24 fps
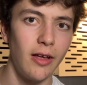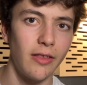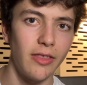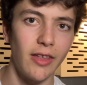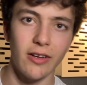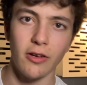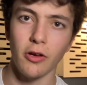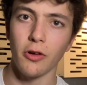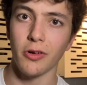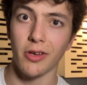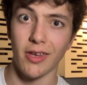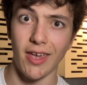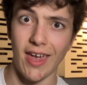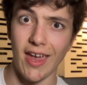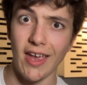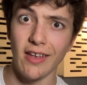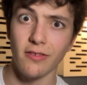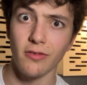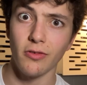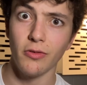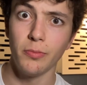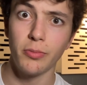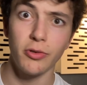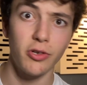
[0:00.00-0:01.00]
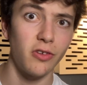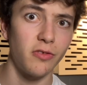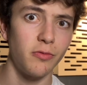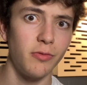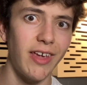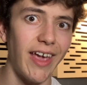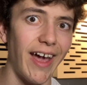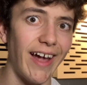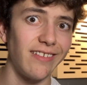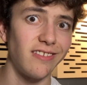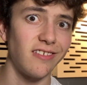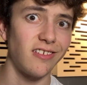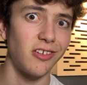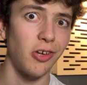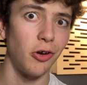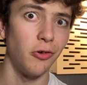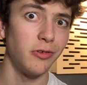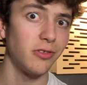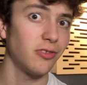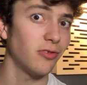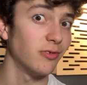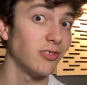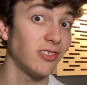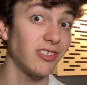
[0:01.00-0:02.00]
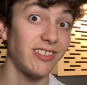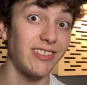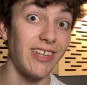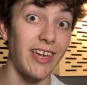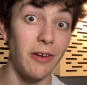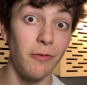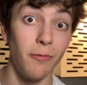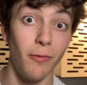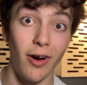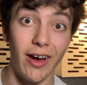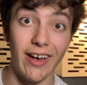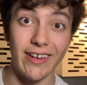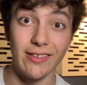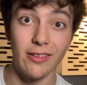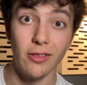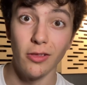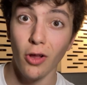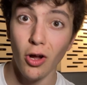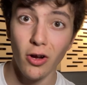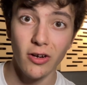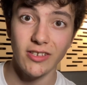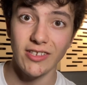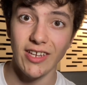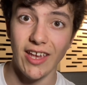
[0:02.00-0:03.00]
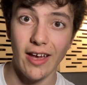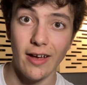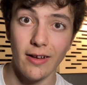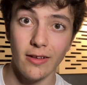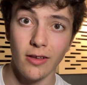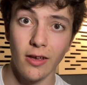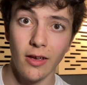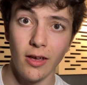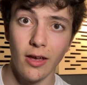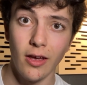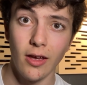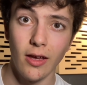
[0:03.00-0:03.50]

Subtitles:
that got cancelled because we had to go into a statewide lockdown.